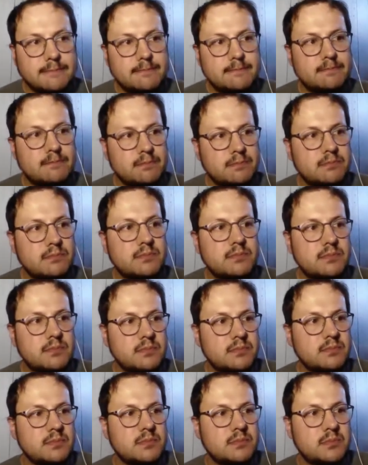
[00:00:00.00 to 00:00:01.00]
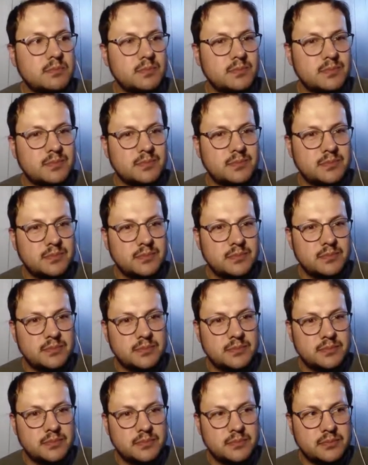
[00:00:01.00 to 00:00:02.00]

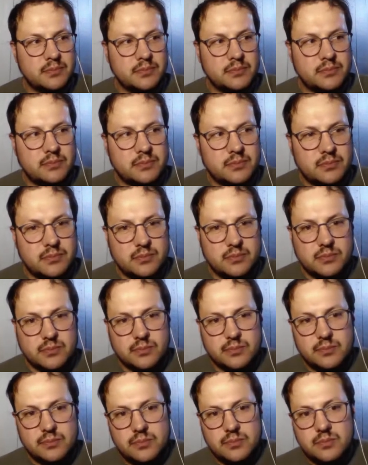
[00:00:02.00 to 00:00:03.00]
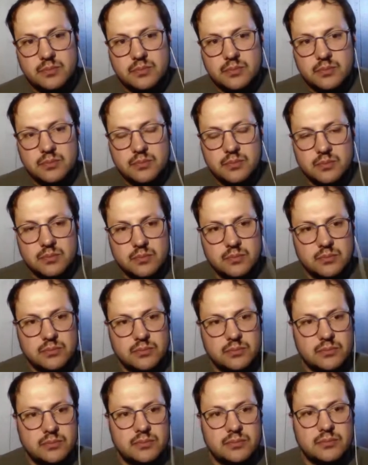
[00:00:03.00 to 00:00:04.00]

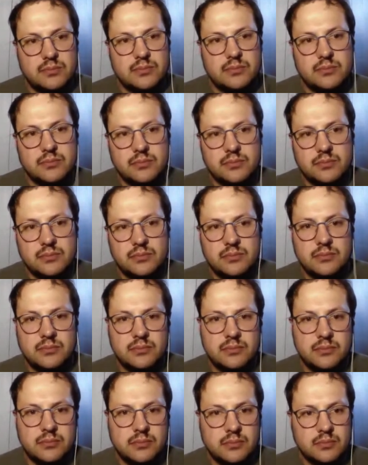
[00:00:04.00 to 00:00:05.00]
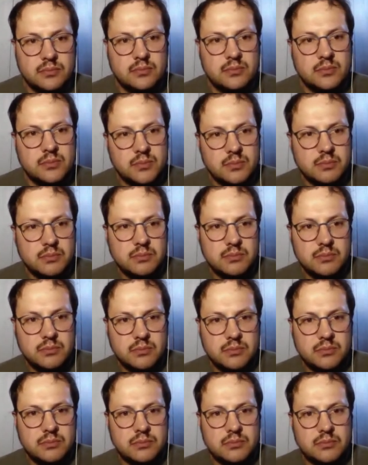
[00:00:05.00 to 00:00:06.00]

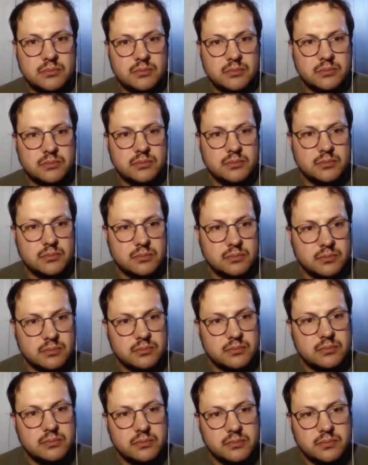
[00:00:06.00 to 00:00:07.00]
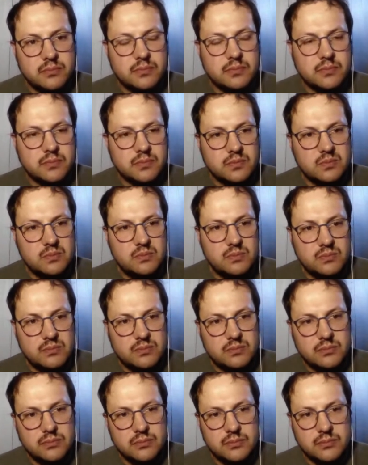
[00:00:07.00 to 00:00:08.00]
[no speech]